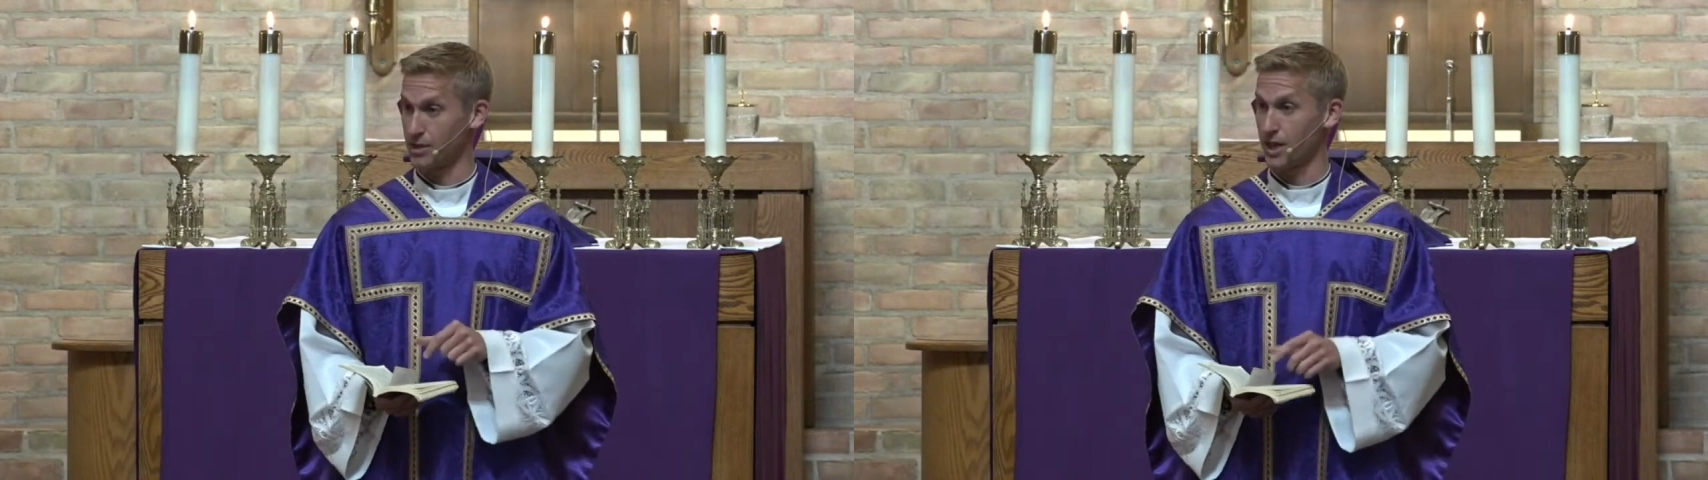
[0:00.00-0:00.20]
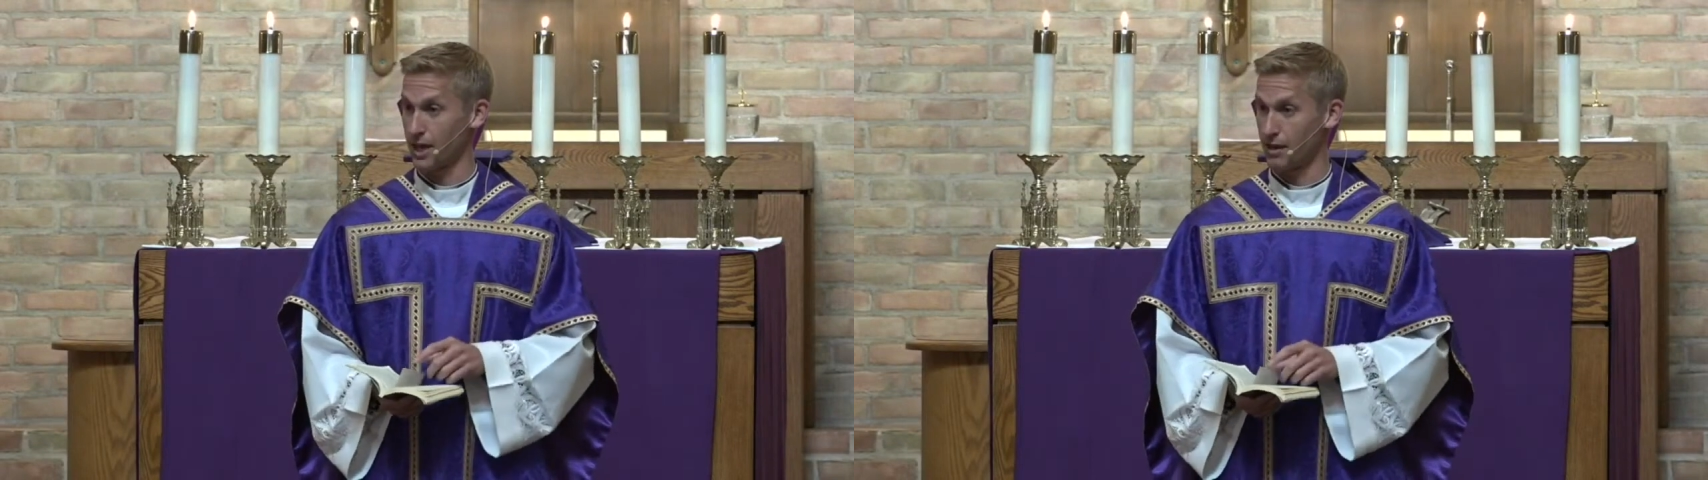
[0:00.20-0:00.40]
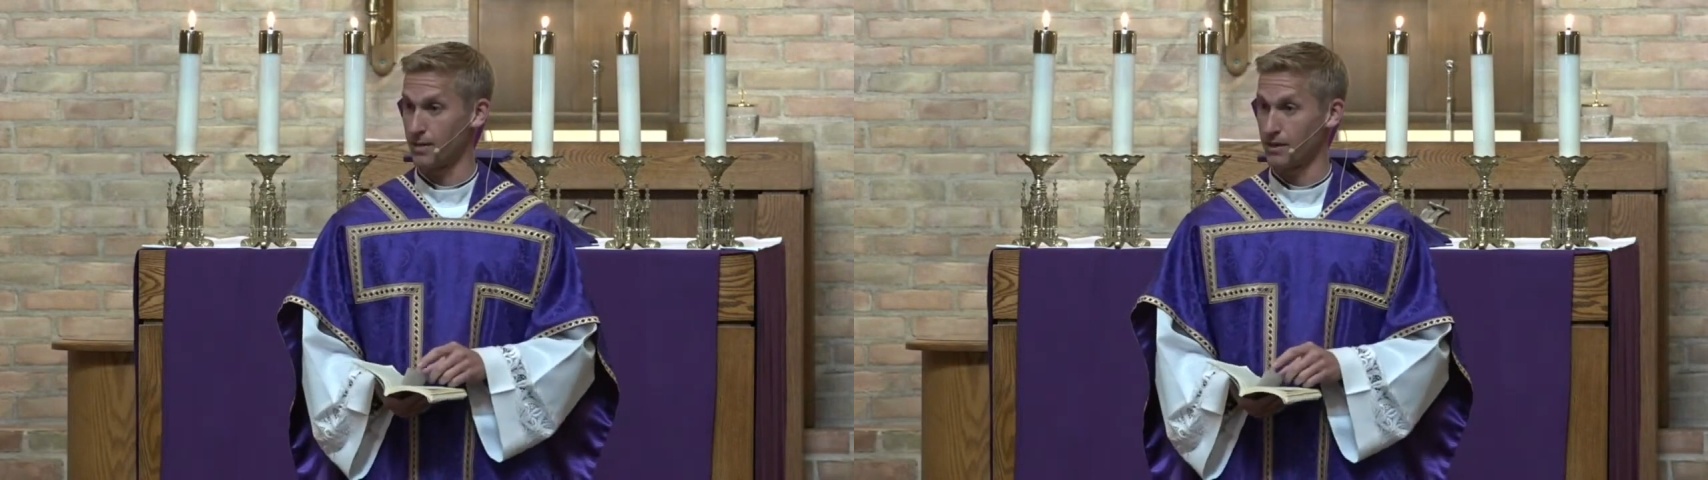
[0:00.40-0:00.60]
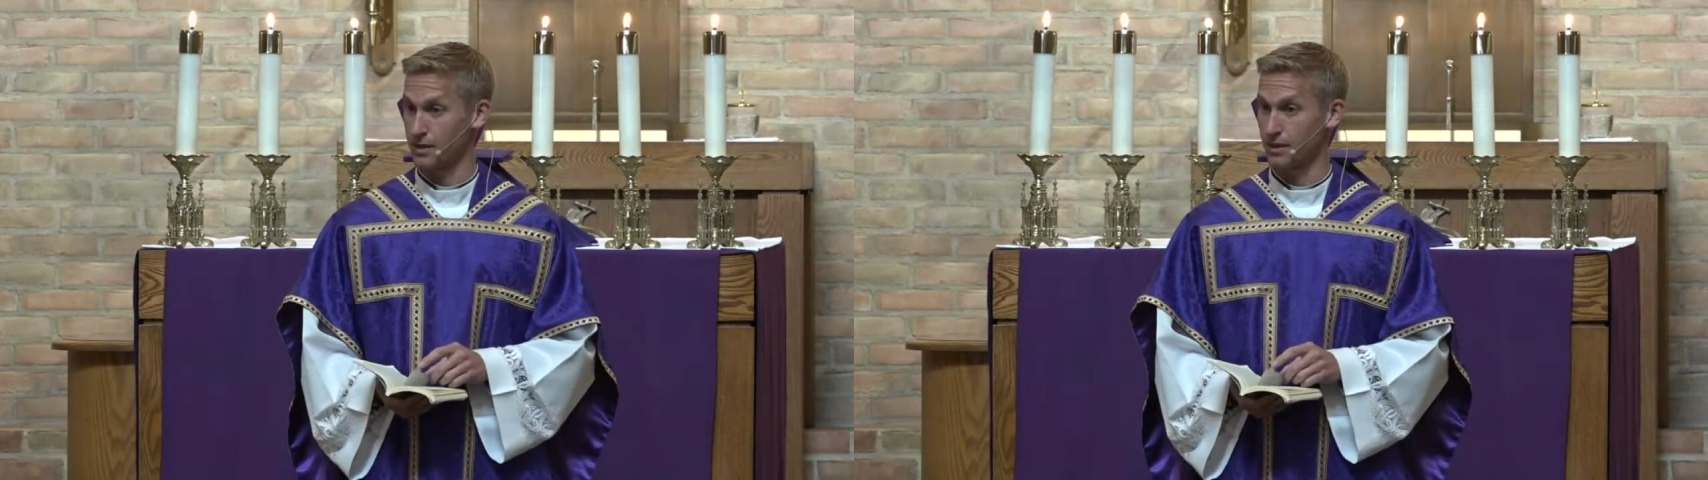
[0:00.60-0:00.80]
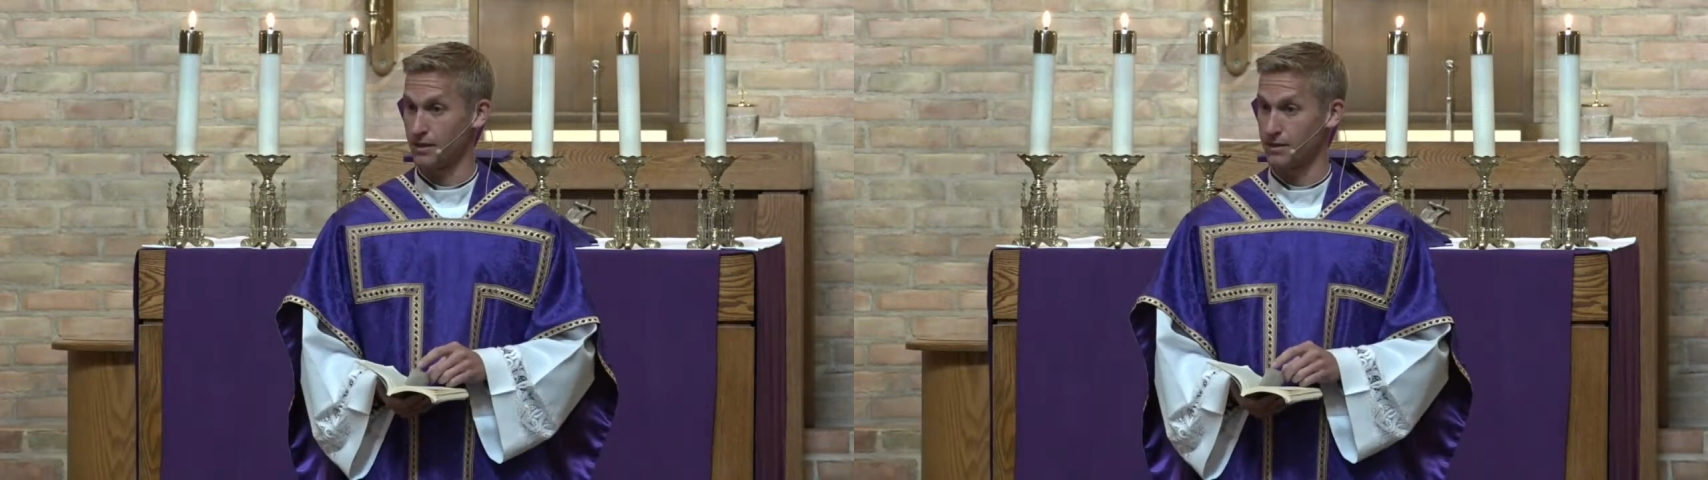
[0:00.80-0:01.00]
Meshach, and
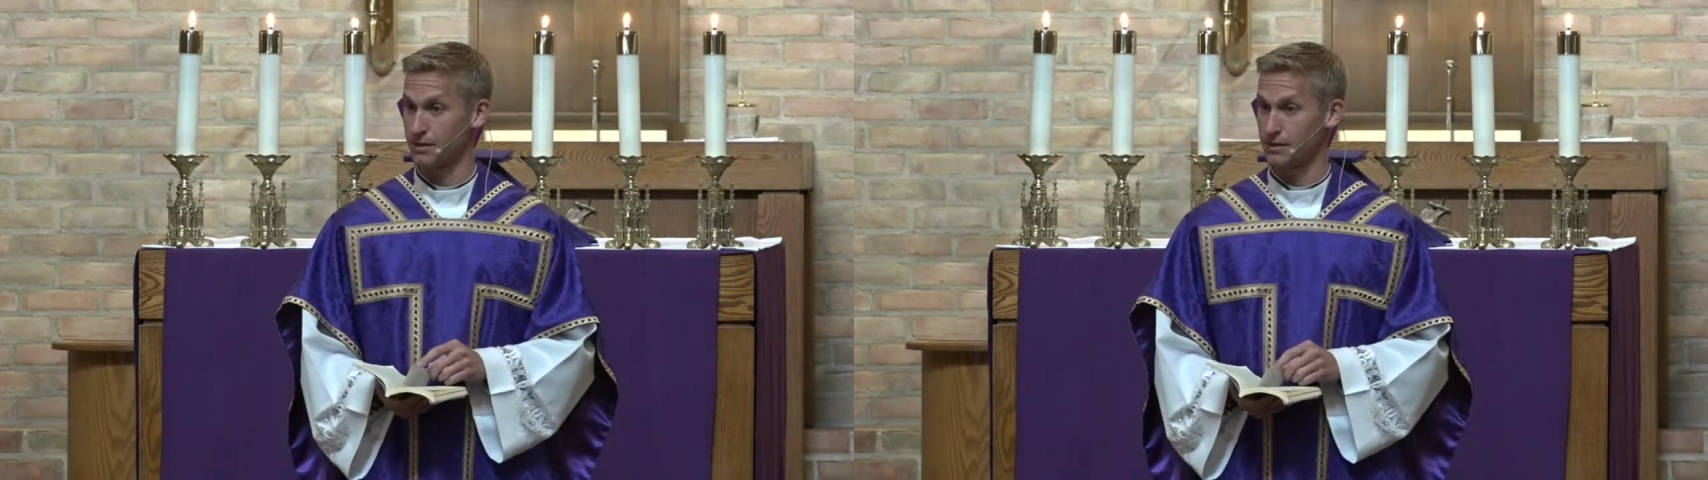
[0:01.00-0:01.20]
Abednego.